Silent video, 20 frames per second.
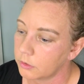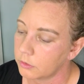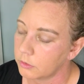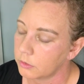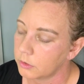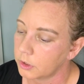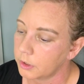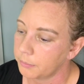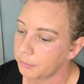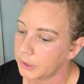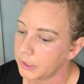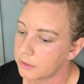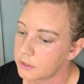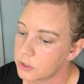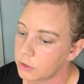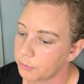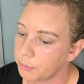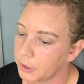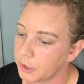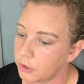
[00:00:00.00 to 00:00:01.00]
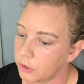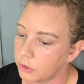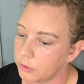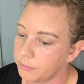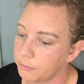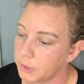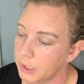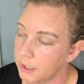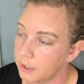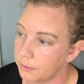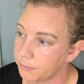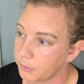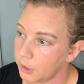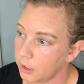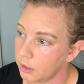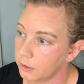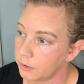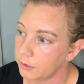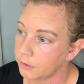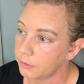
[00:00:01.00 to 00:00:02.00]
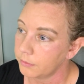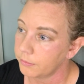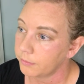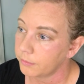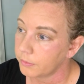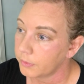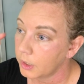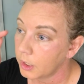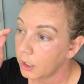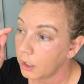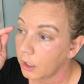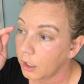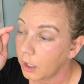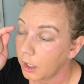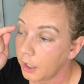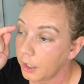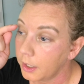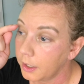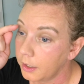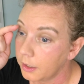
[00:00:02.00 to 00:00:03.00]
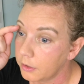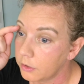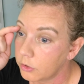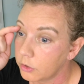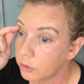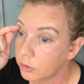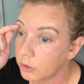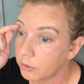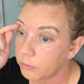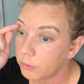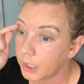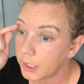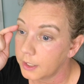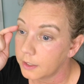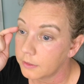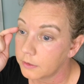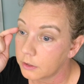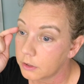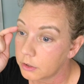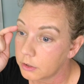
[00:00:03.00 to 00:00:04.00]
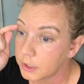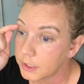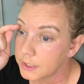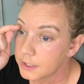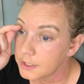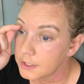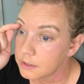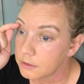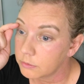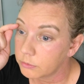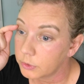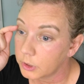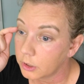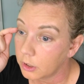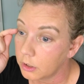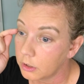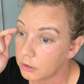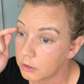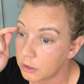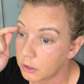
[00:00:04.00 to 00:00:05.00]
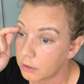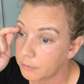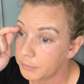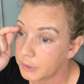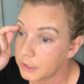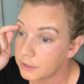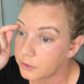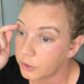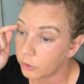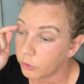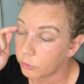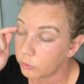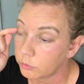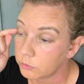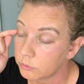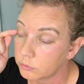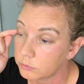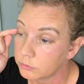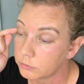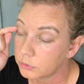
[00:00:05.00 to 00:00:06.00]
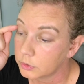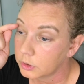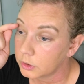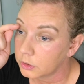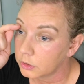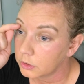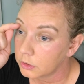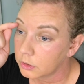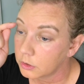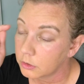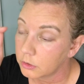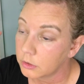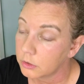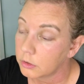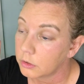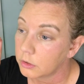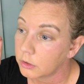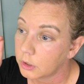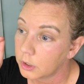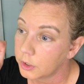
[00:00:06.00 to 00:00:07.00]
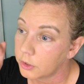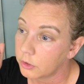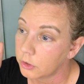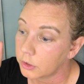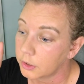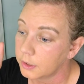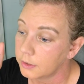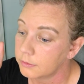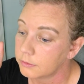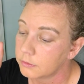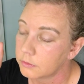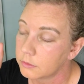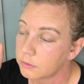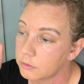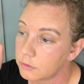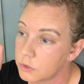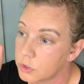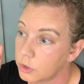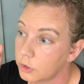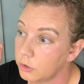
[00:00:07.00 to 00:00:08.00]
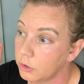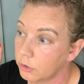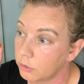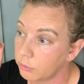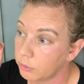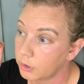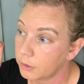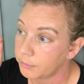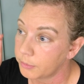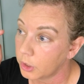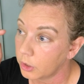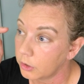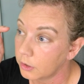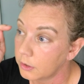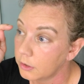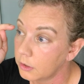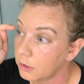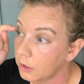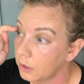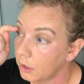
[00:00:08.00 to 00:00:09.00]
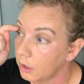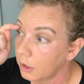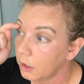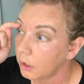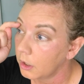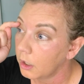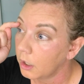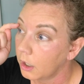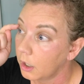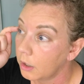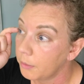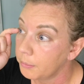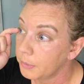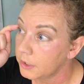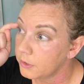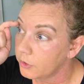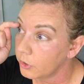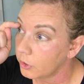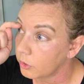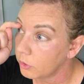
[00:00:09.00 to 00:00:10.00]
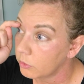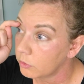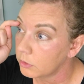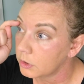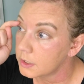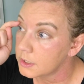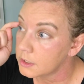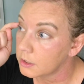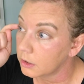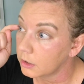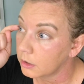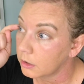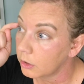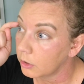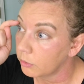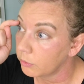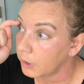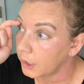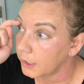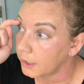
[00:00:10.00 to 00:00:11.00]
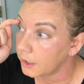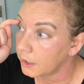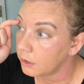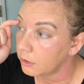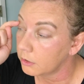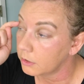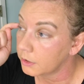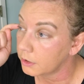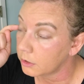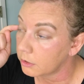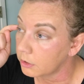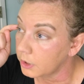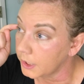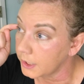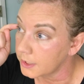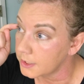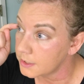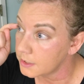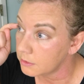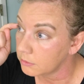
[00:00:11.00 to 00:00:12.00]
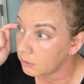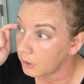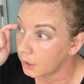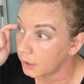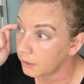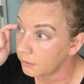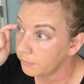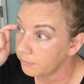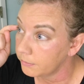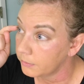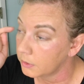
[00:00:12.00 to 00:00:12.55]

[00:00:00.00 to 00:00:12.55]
Look at me. So pick your medium color and do it right in the crease. We call it our mid-tone. Are you looking? So you know where I'm talking? Our mid-tone is going to go right here in the crease, okay?